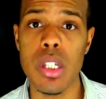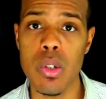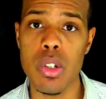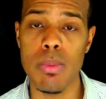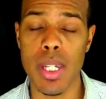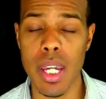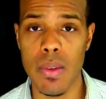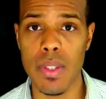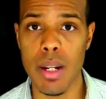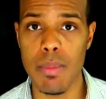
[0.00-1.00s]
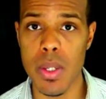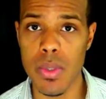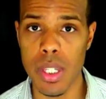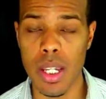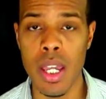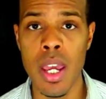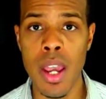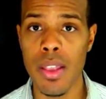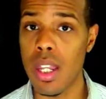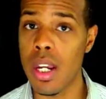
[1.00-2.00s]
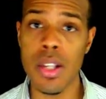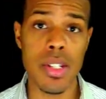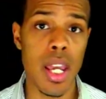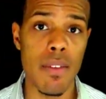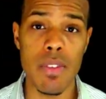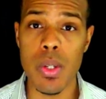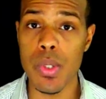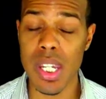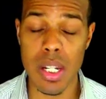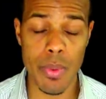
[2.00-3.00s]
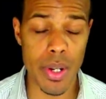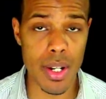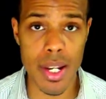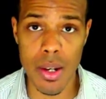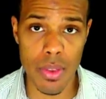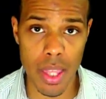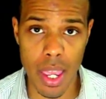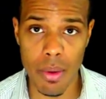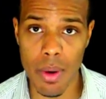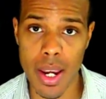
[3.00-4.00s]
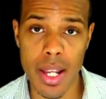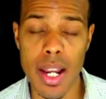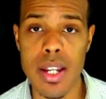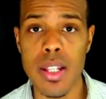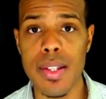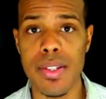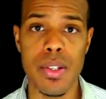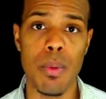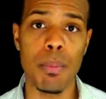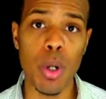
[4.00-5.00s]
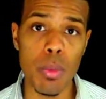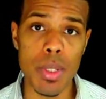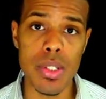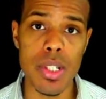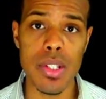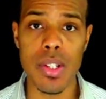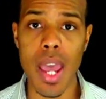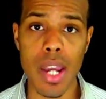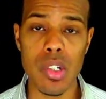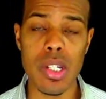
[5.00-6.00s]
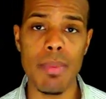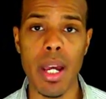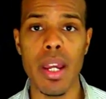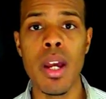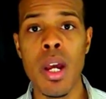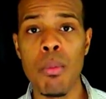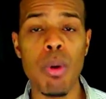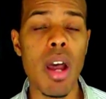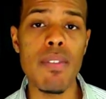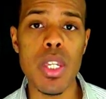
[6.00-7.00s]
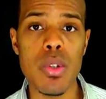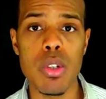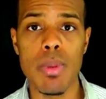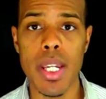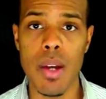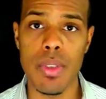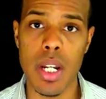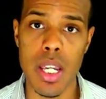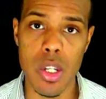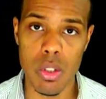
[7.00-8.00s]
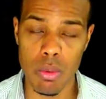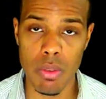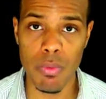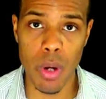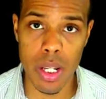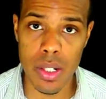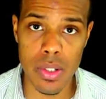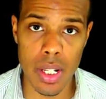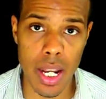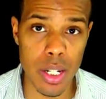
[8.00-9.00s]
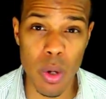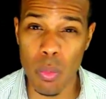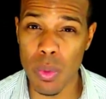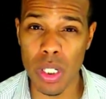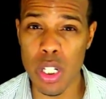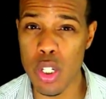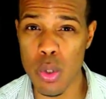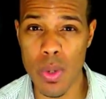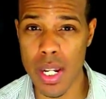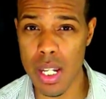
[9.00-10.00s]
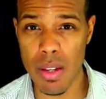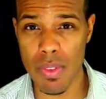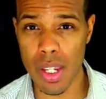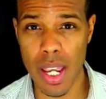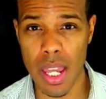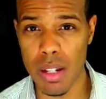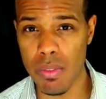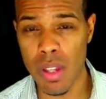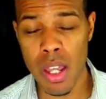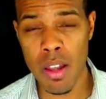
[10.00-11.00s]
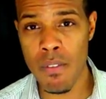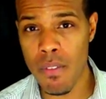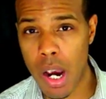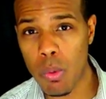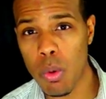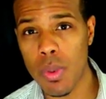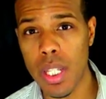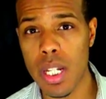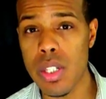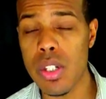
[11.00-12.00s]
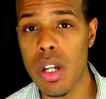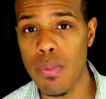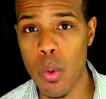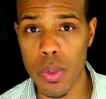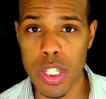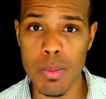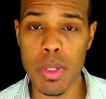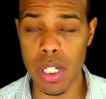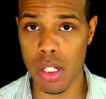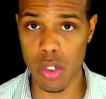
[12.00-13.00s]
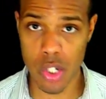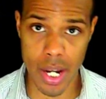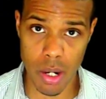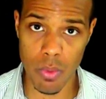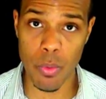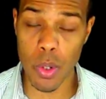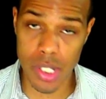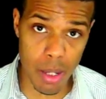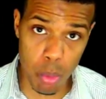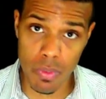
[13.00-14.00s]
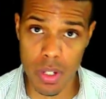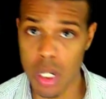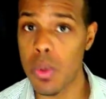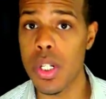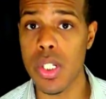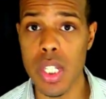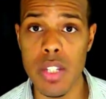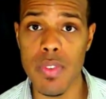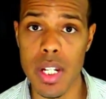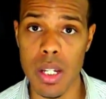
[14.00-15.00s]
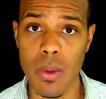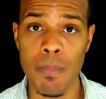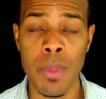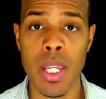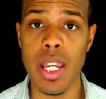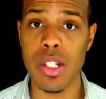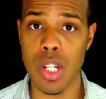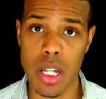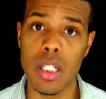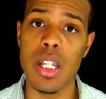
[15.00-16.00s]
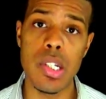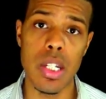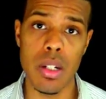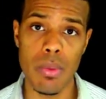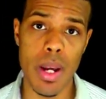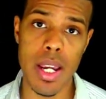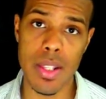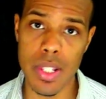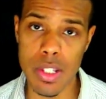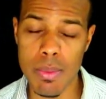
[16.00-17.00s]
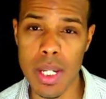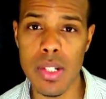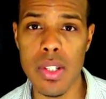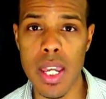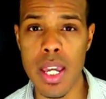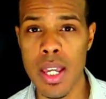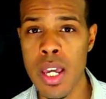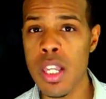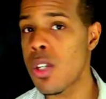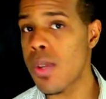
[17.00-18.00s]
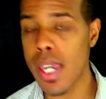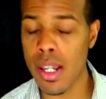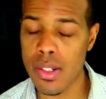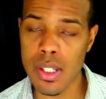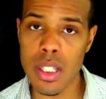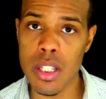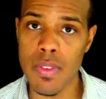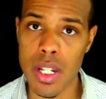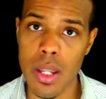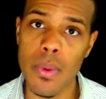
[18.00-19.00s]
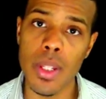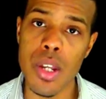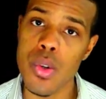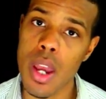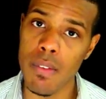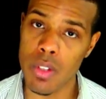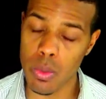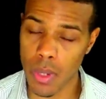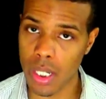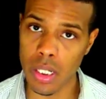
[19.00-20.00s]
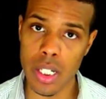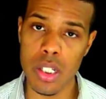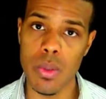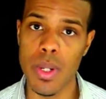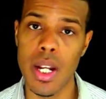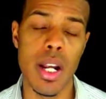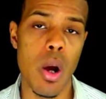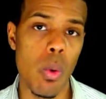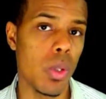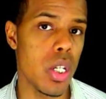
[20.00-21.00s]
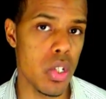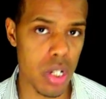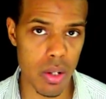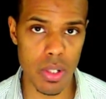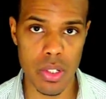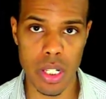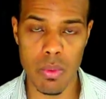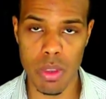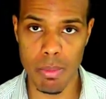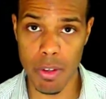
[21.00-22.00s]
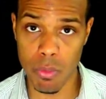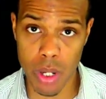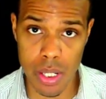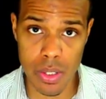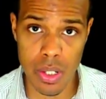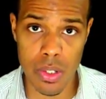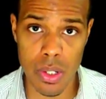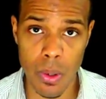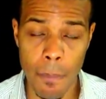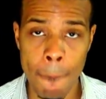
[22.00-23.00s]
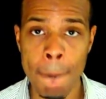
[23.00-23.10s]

YouTube account that I'm using, that it doesn't have views anywhere near that, right? And I did this on purpose. This is actually my private YouTube account that I use with friends, and I don't really do any of the kind of viral related stuff on this particular channel. For example, if you notice this video, it's unlisted, right? And this means that you can't see this video unless you have a direct link to it, and I only share this link with my friends. And so